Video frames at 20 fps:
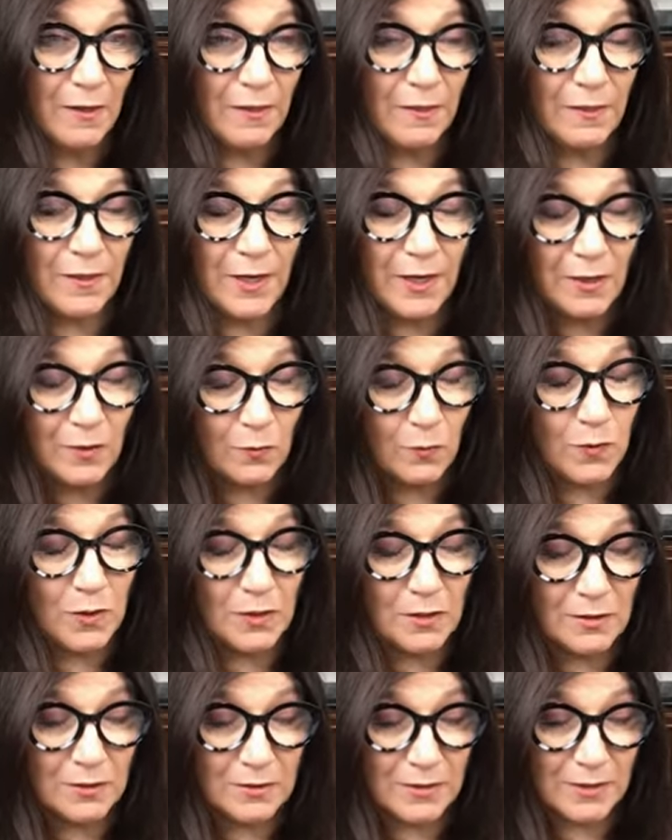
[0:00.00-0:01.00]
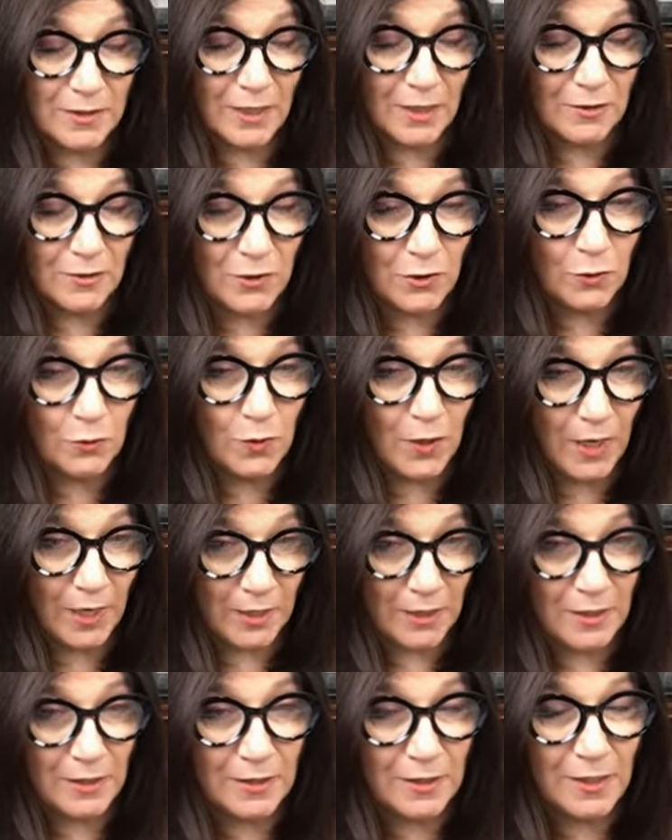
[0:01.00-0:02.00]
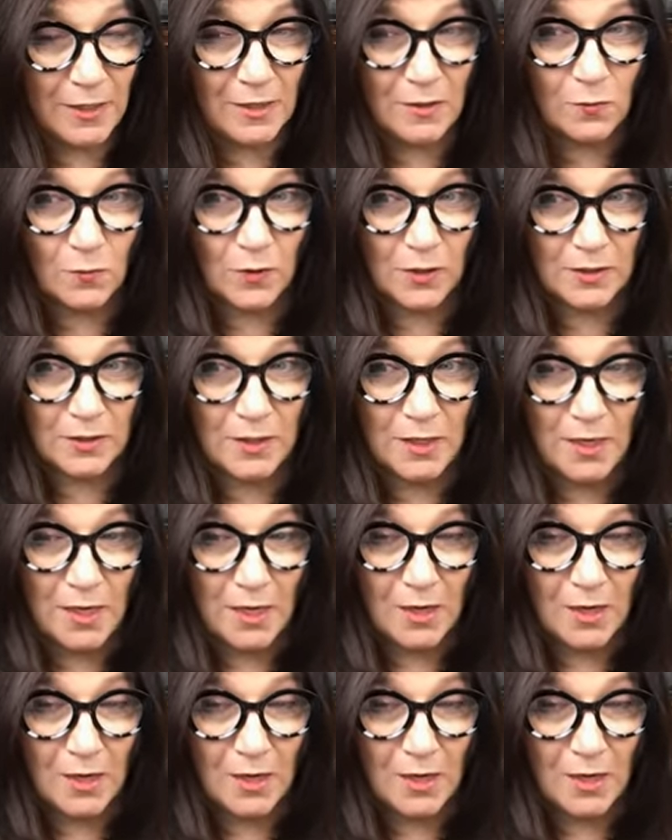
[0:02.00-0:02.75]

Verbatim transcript: They will sell you anything when